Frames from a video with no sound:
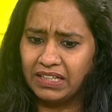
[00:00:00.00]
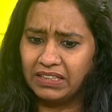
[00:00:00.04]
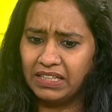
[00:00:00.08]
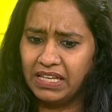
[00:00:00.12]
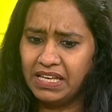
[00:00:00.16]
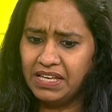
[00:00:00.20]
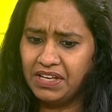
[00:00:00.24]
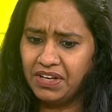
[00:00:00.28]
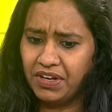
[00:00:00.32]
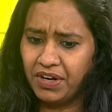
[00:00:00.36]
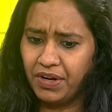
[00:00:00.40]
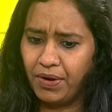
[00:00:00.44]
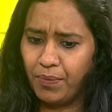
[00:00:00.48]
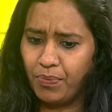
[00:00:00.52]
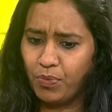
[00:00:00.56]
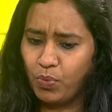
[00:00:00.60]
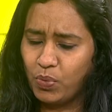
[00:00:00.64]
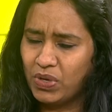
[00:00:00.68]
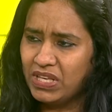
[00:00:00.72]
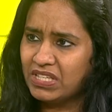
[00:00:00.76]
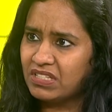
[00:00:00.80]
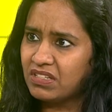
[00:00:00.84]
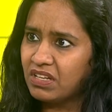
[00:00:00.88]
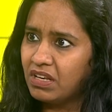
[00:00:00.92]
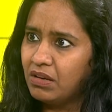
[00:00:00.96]
I think uh,
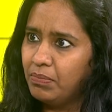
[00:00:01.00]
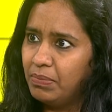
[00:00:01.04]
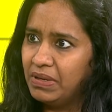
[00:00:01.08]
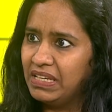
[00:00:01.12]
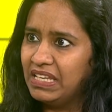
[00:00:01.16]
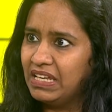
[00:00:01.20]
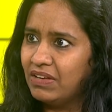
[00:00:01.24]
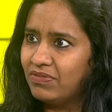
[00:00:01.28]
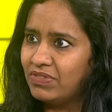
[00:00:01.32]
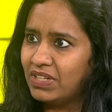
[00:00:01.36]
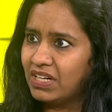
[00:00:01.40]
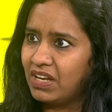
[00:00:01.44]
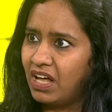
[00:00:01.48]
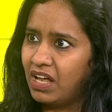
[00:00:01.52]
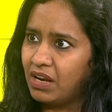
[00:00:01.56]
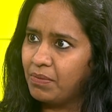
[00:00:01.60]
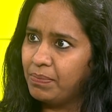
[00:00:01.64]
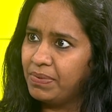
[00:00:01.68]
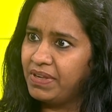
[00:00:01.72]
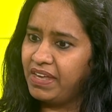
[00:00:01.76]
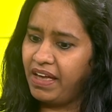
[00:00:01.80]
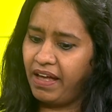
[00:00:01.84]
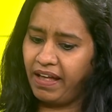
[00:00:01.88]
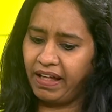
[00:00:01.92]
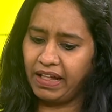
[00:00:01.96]
we still believe that
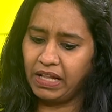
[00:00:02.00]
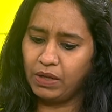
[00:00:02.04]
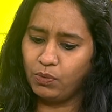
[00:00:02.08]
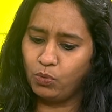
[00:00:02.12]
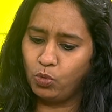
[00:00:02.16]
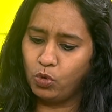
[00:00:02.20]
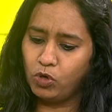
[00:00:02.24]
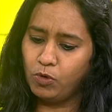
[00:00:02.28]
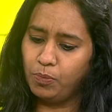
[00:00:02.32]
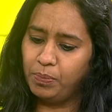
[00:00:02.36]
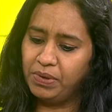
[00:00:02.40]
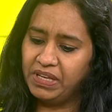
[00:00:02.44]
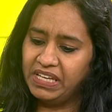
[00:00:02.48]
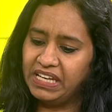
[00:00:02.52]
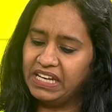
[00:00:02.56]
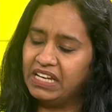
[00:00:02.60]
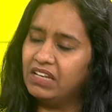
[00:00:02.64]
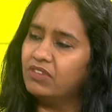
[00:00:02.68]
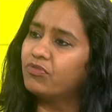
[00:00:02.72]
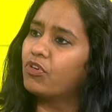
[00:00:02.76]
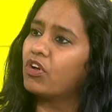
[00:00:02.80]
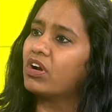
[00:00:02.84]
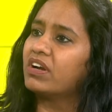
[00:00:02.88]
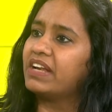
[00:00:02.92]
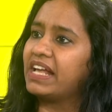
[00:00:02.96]
RBI would be
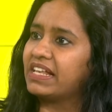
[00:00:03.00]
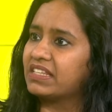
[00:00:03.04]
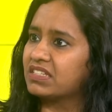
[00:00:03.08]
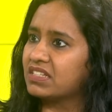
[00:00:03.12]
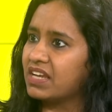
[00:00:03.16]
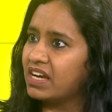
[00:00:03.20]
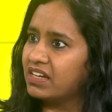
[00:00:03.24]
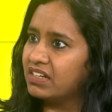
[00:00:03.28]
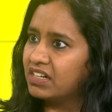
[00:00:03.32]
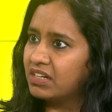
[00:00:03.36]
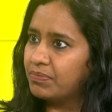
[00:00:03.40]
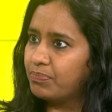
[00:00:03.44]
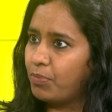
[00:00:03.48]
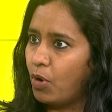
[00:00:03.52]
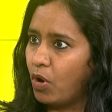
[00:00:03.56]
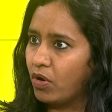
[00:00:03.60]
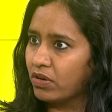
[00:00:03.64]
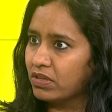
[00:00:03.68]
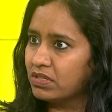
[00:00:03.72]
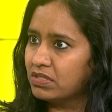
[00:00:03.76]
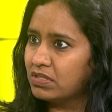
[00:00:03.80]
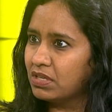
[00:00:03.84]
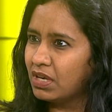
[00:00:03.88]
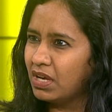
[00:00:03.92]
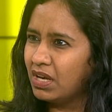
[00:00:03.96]
in for an extended
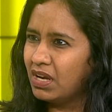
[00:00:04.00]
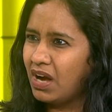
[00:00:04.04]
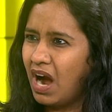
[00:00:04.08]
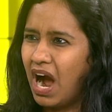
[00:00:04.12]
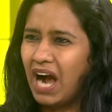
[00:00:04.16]
pause.